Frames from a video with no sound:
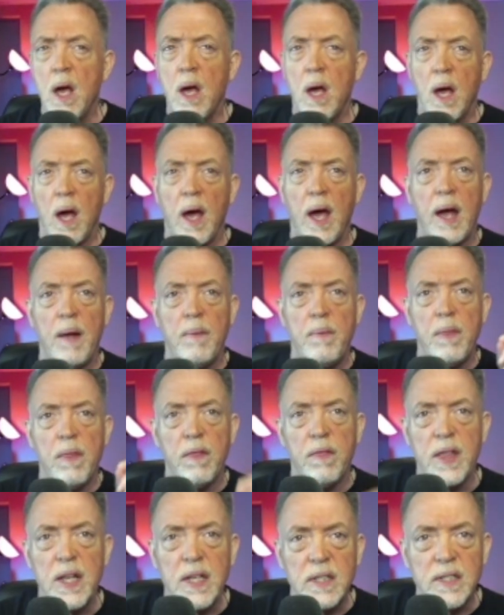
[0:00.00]
And
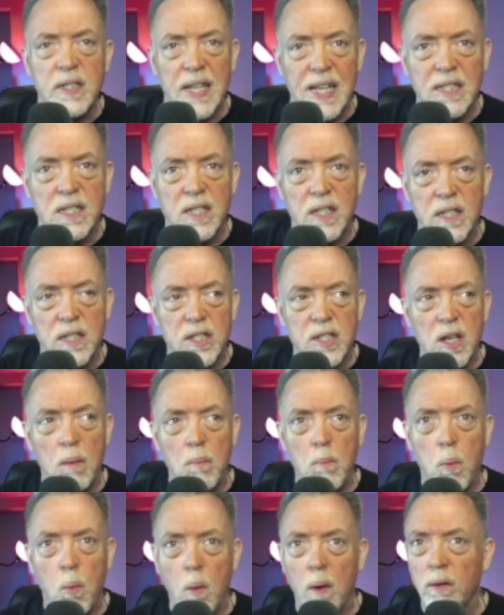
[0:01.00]
this isn't
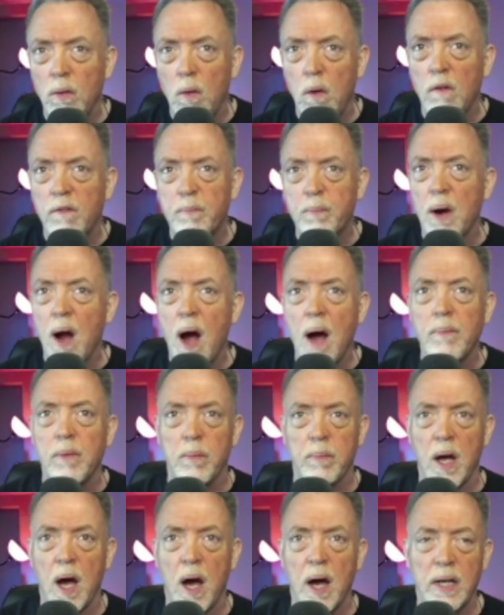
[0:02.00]
some one-off
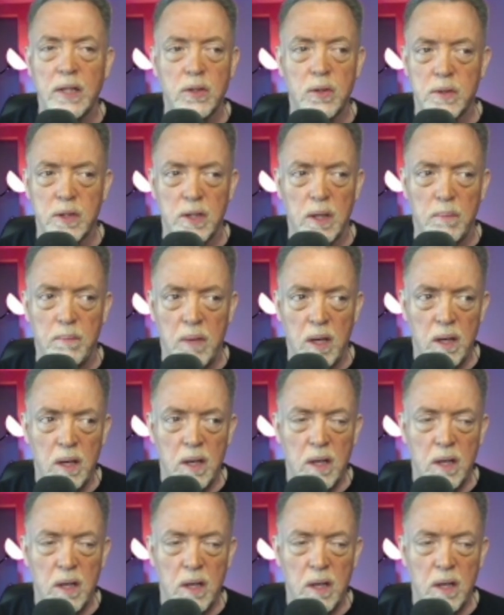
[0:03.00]
problem, guys, or some